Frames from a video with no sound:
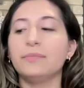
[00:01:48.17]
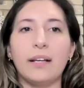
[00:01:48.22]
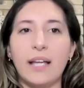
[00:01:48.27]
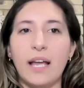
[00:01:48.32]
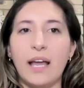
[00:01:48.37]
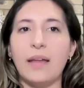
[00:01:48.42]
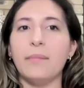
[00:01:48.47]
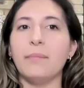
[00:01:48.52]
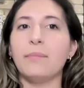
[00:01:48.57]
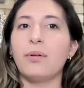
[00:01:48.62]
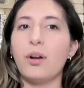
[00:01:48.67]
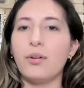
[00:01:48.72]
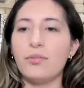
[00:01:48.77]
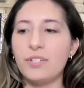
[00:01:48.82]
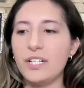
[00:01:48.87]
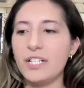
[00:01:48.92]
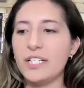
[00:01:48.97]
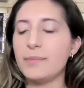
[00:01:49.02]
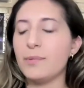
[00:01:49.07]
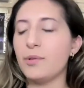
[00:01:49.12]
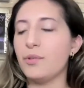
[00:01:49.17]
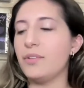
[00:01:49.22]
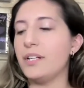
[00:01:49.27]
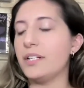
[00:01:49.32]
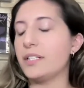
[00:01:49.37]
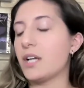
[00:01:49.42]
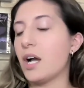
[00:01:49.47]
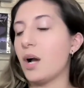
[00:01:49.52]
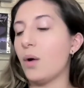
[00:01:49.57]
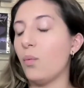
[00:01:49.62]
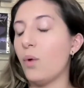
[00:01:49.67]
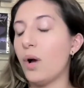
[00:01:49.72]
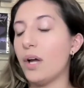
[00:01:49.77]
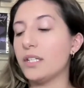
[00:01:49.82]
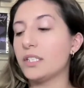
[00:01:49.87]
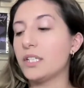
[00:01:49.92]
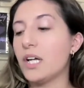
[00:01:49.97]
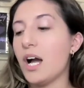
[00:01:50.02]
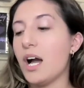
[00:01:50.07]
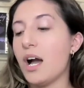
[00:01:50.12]
Again, protein smoothie. It's got
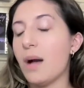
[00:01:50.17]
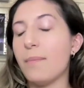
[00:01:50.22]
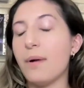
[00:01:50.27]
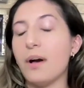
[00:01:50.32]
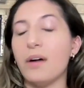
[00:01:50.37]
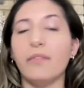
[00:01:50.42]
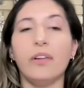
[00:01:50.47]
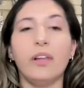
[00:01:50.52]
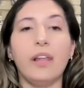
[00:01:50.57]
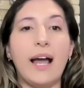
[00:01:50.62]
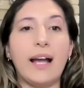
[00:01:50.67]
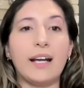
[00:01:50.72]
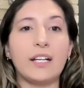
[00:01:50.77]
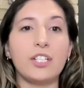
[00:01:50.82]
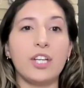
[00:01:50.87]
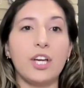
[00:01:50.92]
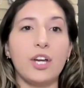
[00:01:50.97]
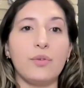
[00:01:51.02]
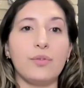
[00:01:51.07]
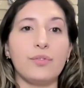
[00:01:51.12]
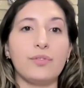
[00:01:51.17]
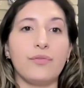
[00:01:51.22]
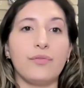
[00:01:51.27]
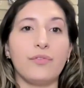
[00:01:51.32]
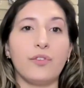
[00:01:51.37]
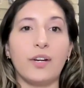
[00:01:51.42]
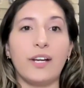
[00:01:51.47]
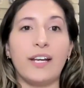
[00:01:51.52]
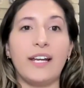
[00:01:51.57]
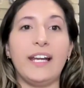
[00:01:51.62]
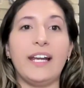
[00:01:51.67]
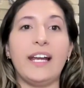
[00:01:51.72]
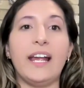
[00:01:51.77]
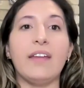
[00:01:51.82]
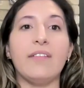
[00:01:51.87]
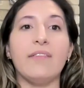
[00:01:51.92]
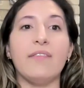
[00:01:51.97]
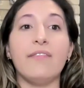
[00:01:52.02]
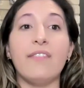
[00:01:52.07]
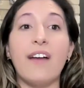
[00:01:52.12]
1 cup of a lactose-free
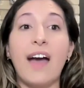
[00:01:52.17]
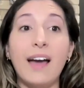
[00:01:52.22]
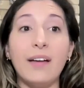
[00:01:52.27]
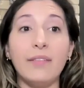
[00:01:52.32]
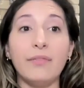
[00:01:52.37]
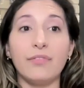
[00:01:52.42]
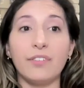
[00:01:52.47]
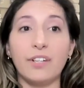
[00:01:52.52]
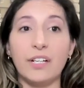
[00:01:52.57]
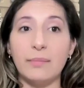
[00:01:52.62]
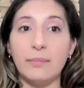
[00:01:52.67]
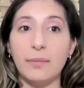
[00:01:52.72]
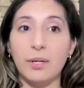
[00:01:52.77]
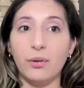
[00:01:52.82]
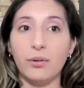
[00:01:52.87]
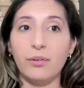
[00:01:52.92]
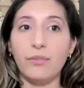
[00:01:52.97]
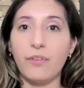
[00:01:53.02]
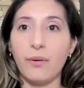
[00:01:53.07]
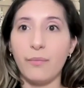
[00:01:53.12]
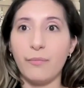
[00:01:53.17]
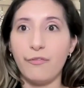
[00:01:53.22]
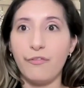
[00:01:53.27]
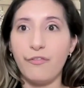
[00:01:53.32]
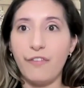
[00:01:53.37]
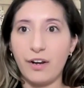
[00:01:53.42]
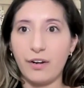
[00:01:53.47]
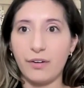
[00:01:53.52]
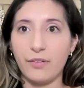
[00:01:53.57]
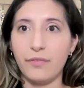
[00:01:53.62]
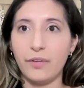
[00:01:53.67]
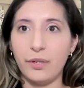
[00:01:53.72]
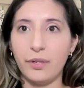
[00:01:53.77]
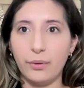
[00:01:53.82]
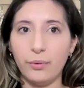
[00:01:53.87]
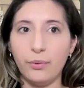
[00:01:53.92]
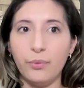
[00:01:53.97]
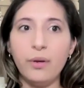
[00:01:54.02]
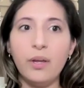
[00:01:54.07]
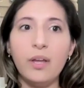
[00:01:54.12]
and fat-free milk from
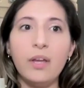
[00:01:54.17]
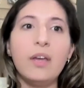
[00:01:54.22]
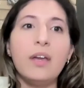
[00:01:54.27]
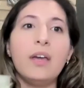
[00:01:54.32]
Fairview.